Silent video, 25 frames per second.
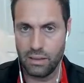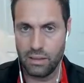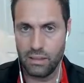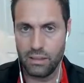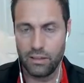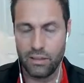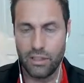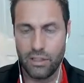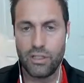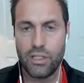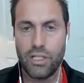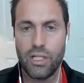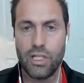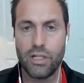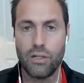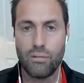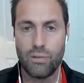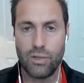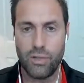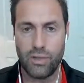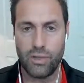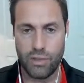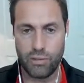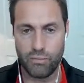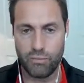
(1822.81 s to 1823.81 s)
to deal
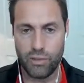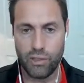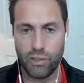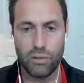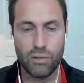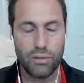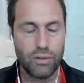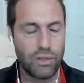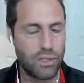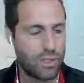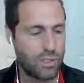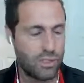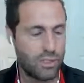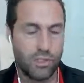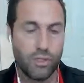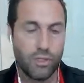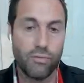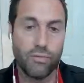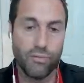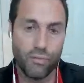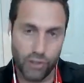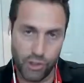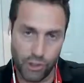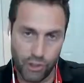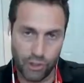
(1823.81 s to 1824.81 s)
with abuse is
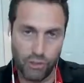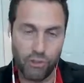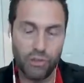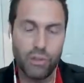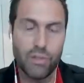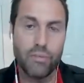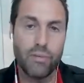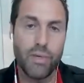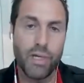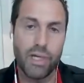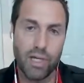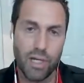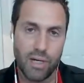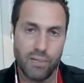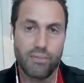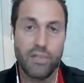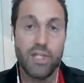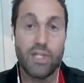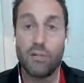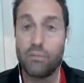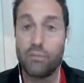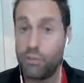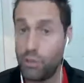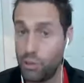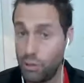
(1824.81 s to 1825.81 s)
for you to become the
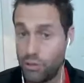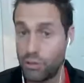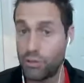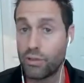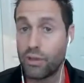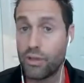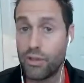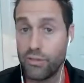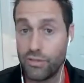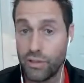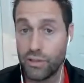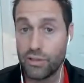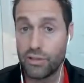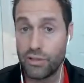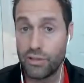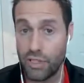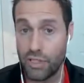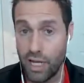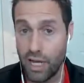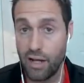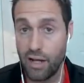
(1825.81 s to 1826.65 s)
abuser of yourself.